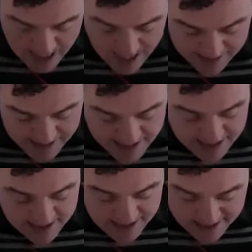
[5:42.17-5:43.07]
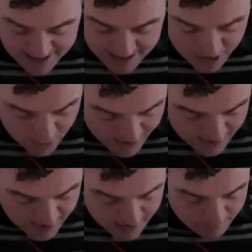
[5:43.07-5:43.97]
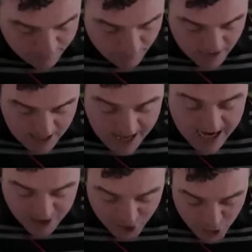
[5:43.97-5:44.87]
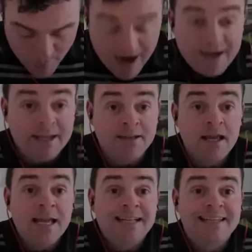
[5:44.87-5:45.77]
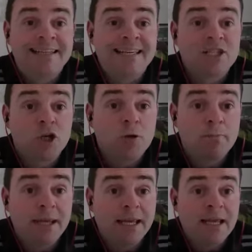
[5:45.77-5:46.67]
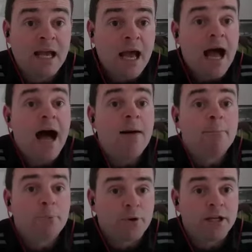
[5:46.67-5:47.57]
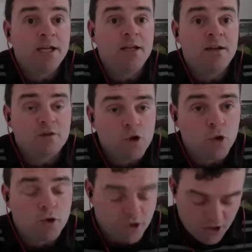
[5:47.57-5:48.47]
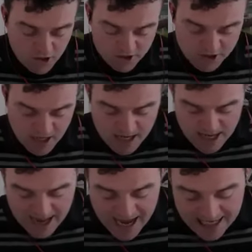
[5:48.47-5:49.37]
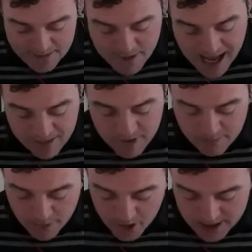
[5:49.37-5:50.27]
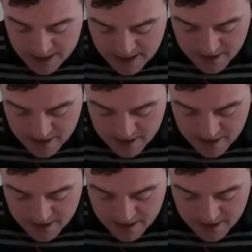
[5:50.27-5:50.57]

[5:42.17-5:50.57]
And then in the 8.20 at Newmarket, this could be a pretty good horse. Alabama Boy,